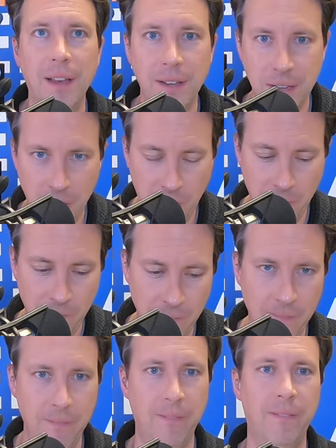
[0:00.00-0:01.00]
No.
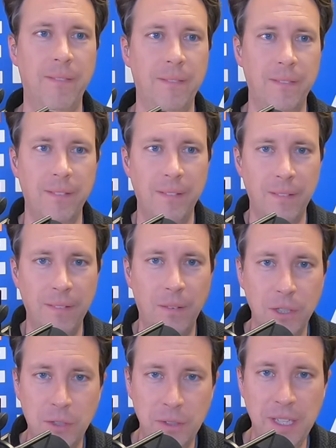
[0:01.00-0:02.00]

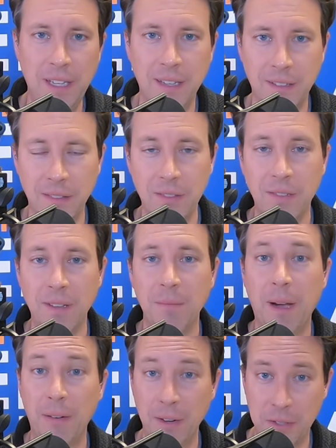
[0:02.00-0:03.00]
What you need is
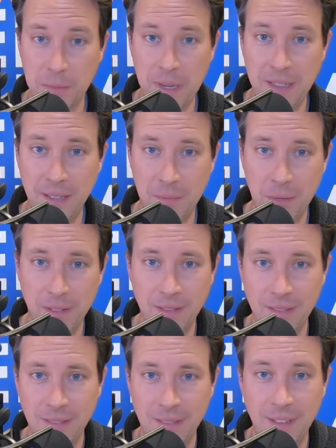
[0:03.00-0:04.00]
my resume template.
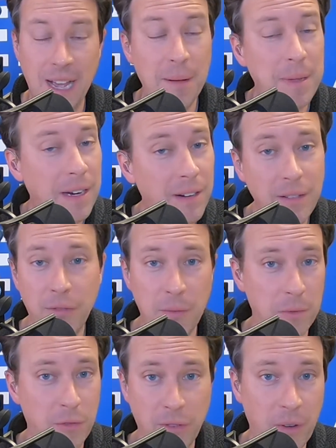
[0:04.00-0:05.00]
I'm hearing
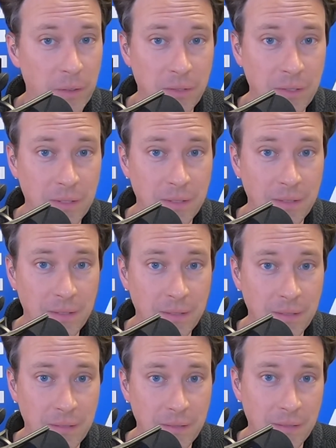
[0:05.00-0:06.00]
from you folks.
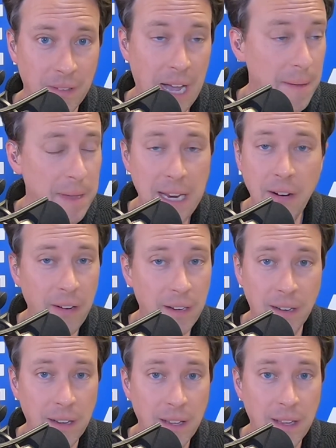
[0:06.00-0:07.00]
I'm
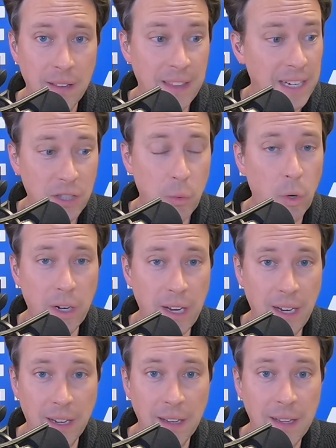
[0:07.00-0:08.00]
hearing that it's
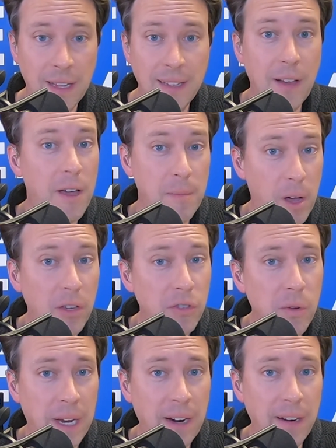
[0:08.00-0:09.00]
working. Now, I'm
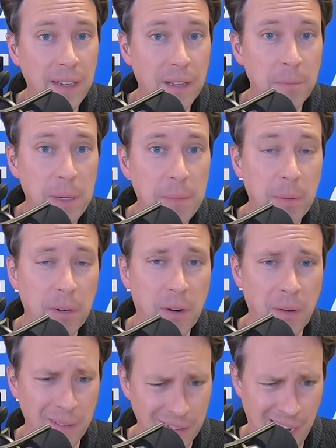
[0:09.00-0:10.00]
also hearing that people are
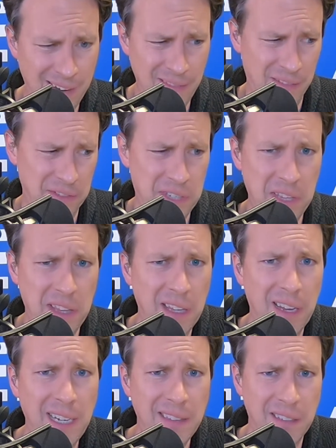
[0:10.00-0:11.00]
going, I've never seen anything
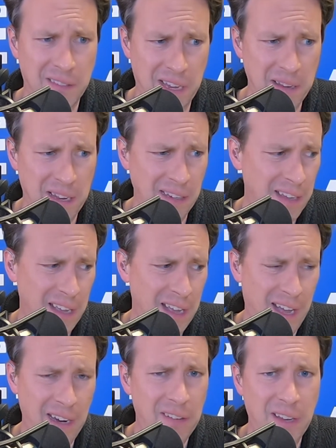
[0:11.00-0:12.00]
like this. I
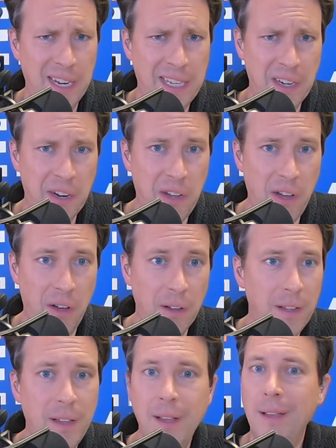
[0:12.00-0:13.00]
don't like it at all.
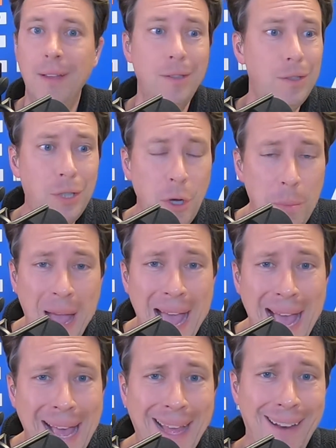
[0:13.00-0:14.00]
Too
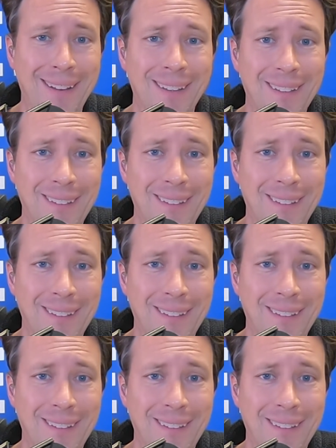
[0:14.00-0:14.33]
bad.